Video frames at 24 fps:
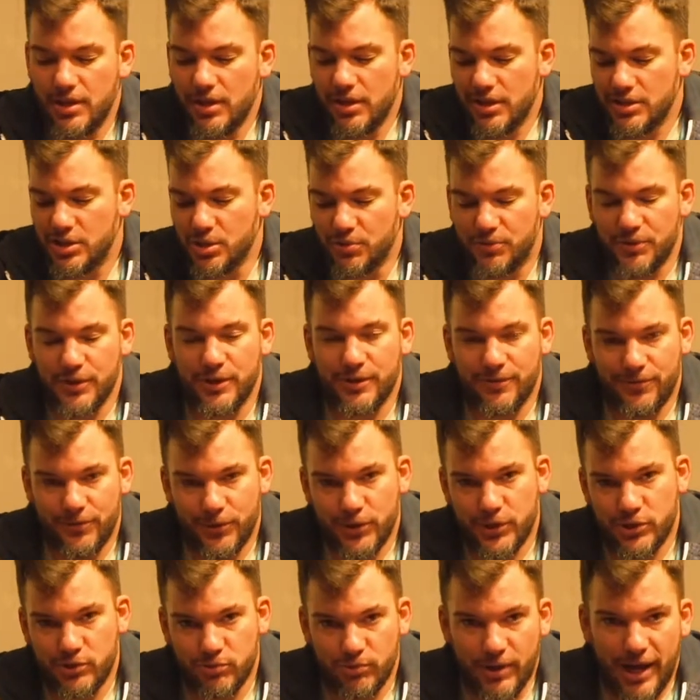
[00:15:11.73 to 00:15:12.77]
So for your
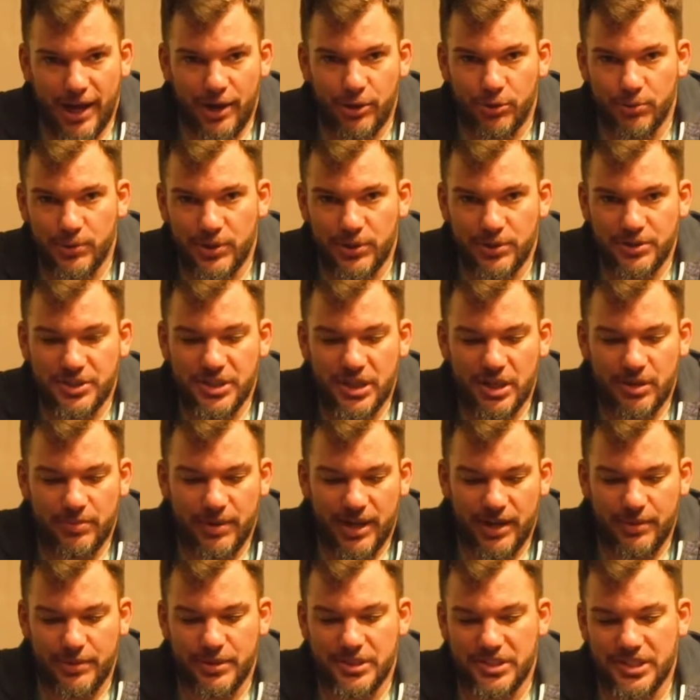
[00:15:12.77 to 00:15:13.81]
first rod or reel setup,
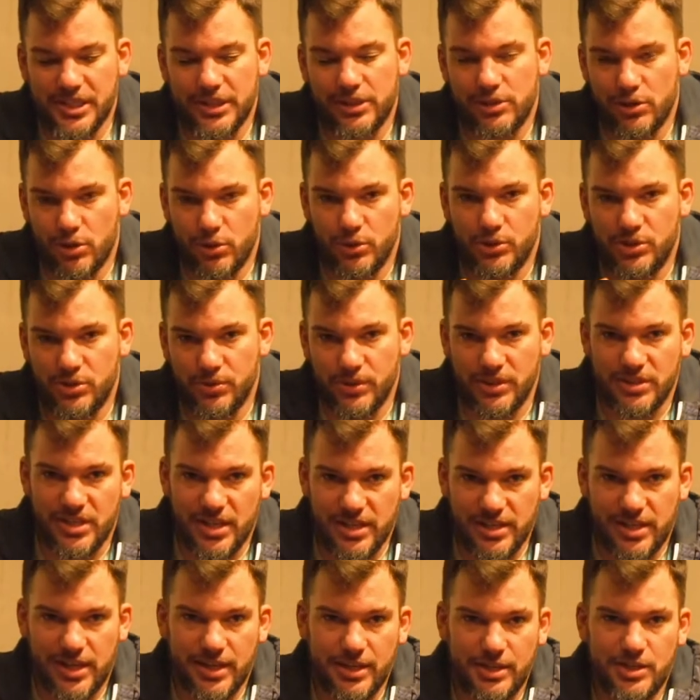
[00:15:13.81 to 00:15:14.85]
I would say go to a
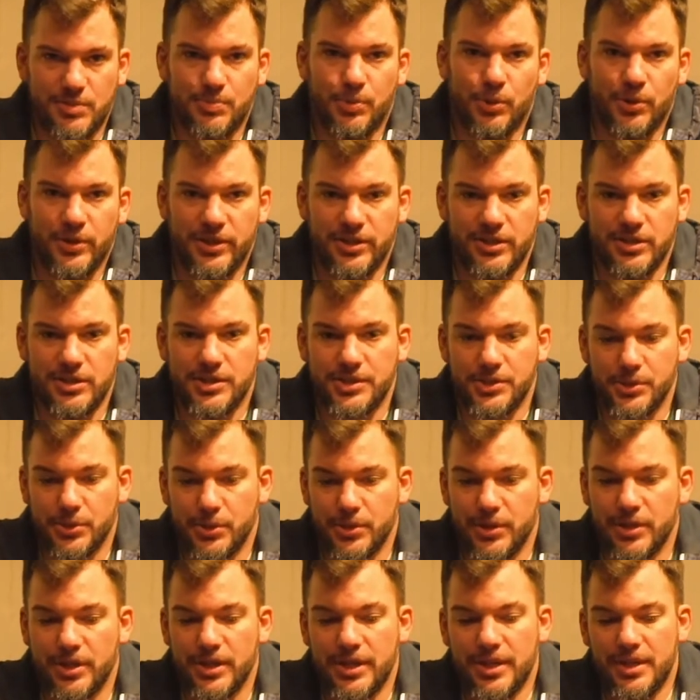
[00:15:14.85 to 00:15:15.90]
dedicated sporting goods
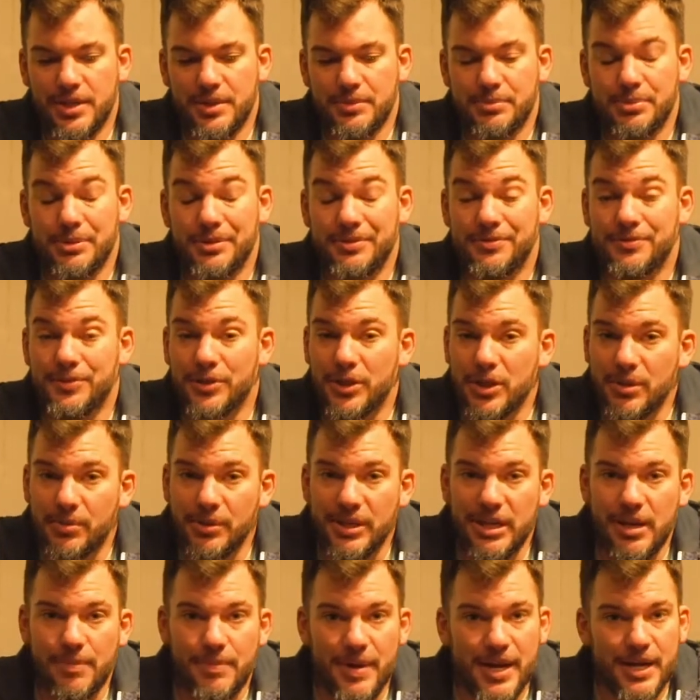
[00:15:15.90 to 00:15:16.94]
store,
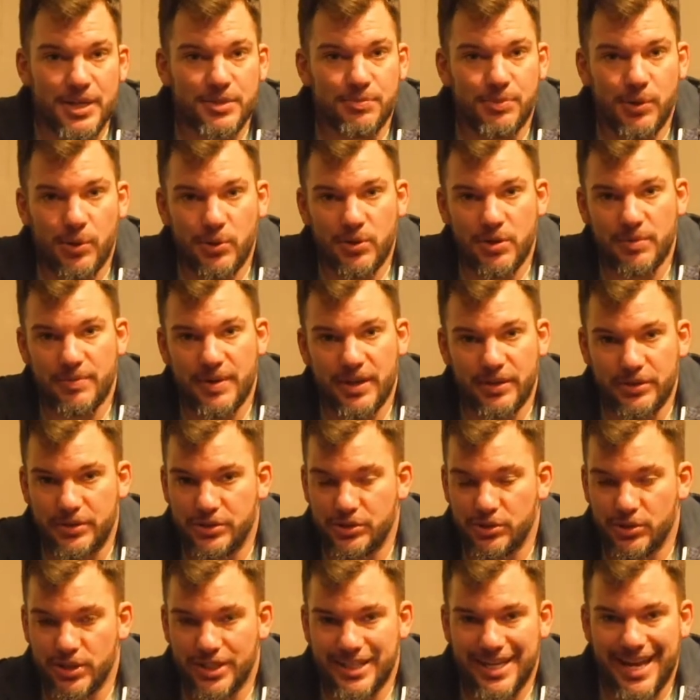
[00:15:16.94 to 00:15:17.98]
preferably a Bass Pro, Cabela's,
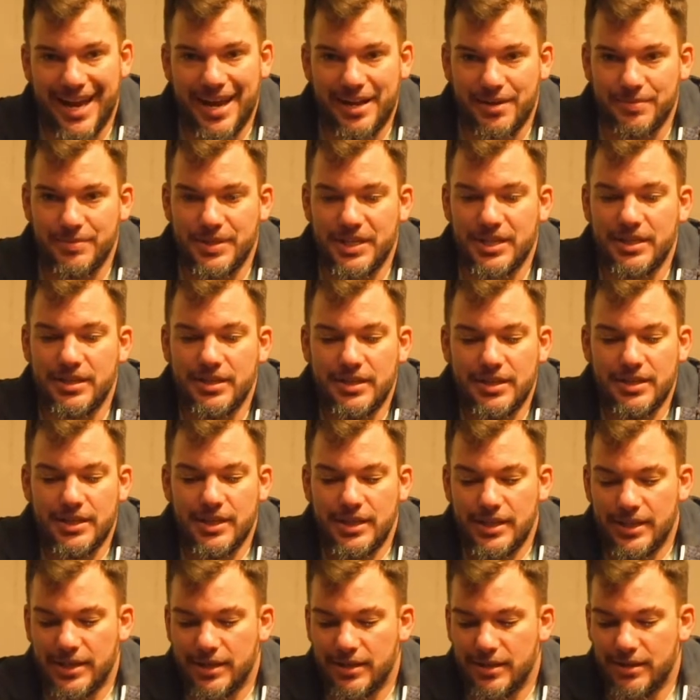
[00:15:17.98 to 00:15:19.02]
or Academy,
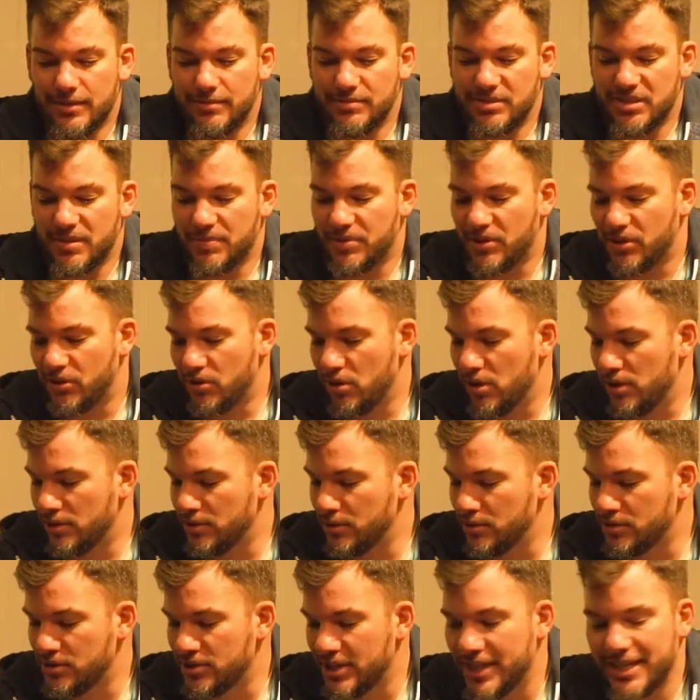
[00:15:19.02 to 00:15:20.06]
something along
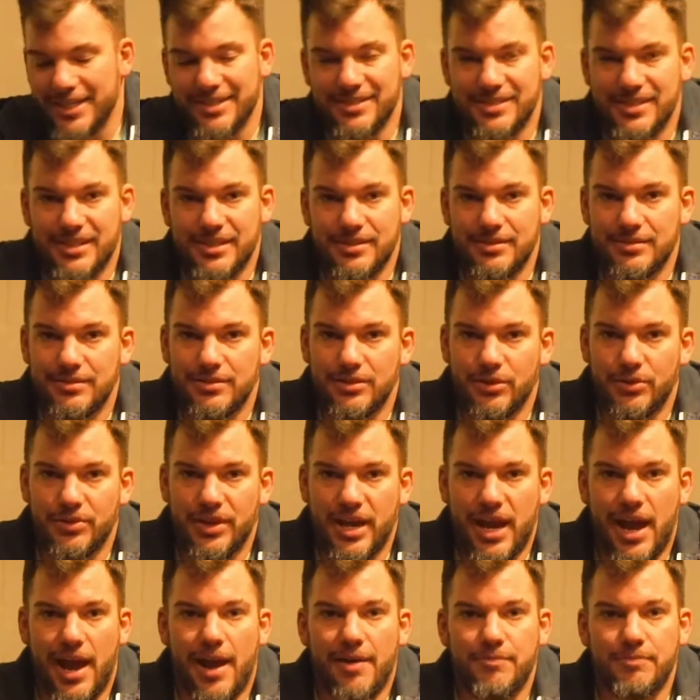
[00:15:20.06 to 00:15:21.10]
those lines that they
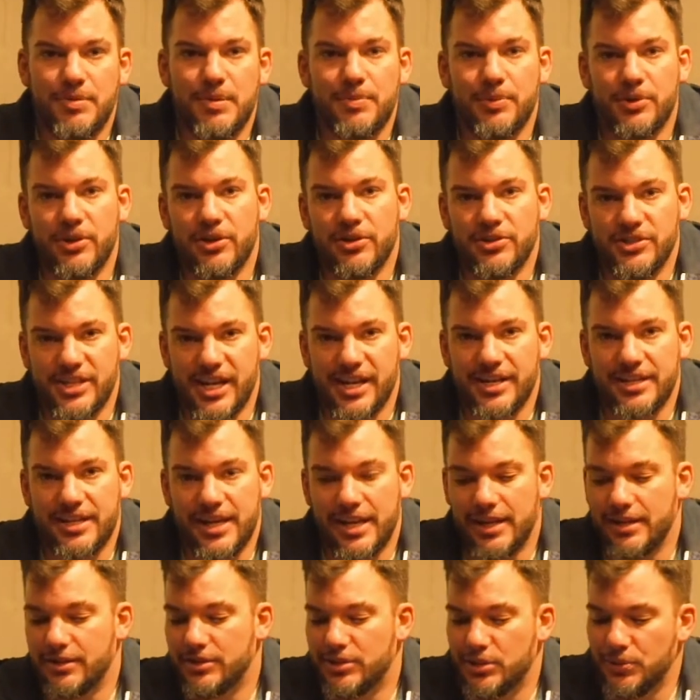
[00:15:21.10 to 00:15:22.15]
have people that are
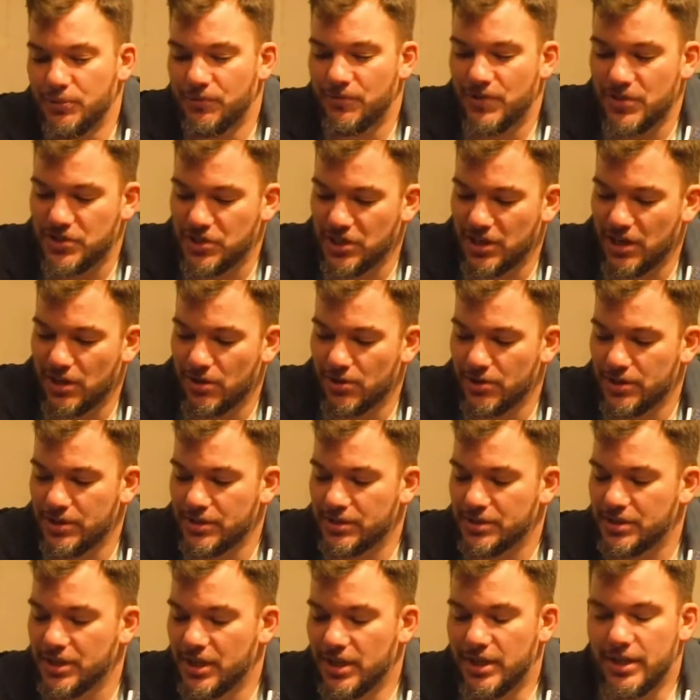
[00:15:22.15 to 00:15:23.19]
dedicated to fishing
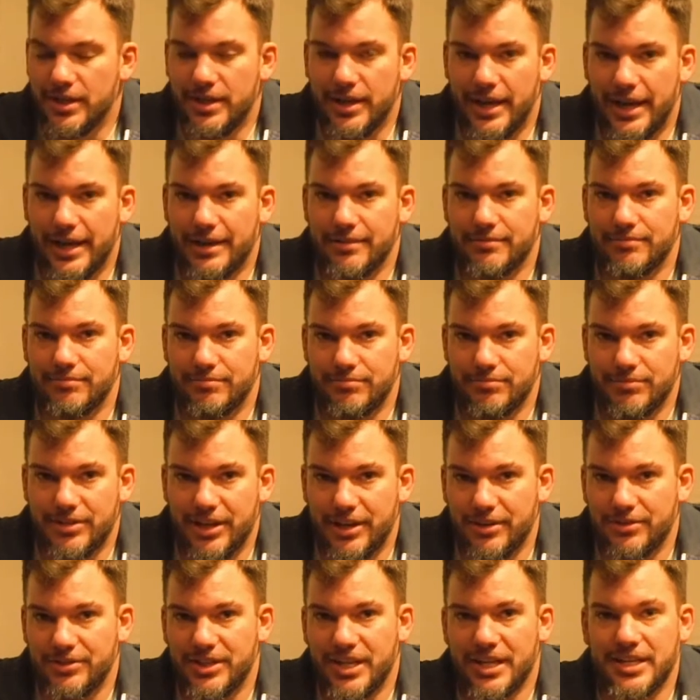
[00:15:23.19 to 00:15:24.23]
areas and
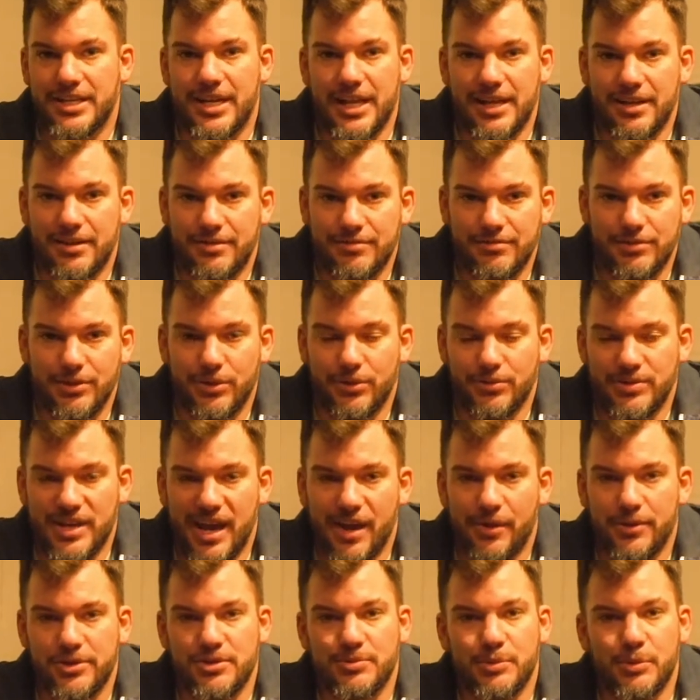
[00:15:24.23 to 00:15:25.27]
that are dedicated,
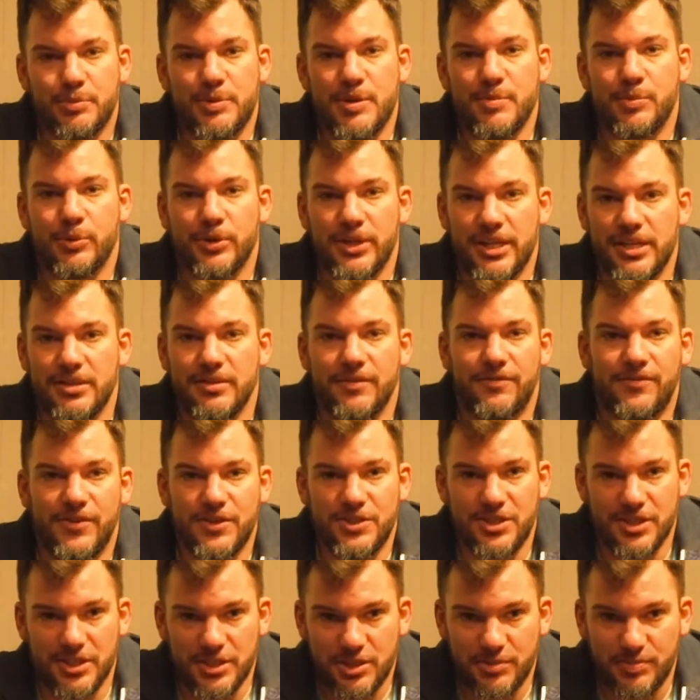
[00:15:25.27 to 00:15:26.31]
knowledgeable people in the
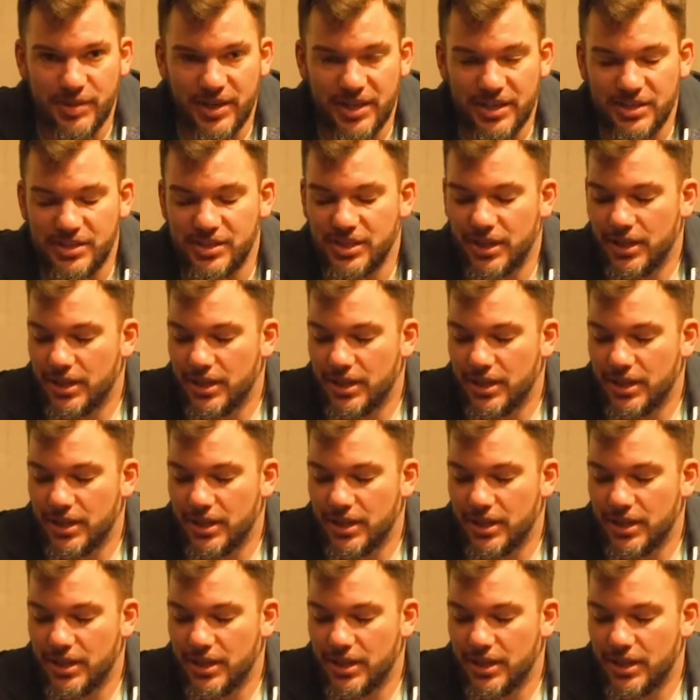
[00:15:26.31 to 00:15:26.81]
fishing space